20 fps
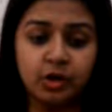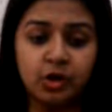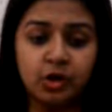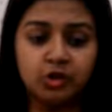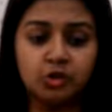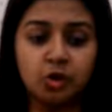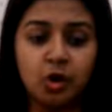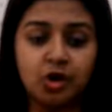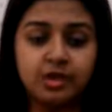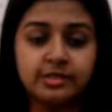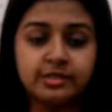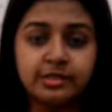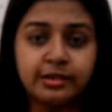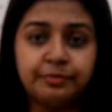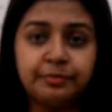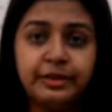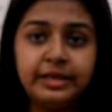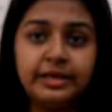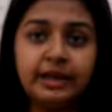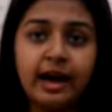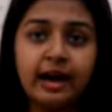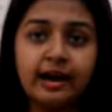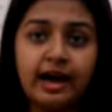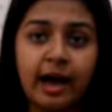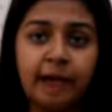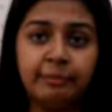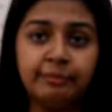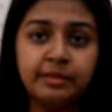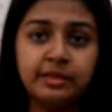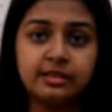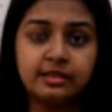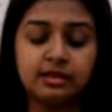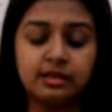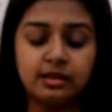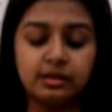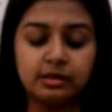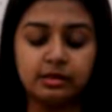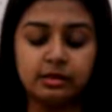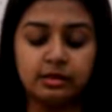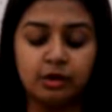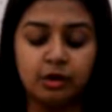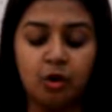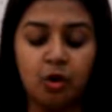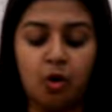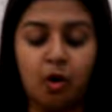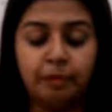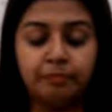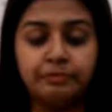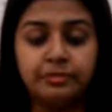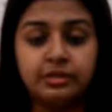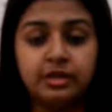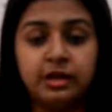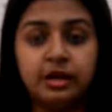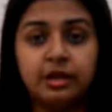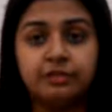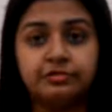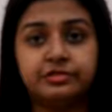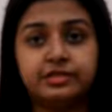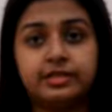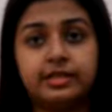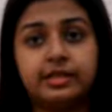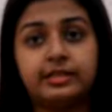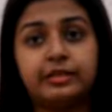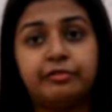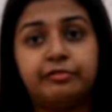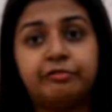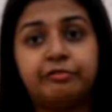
Dr. B.R. Ambedkar observed that the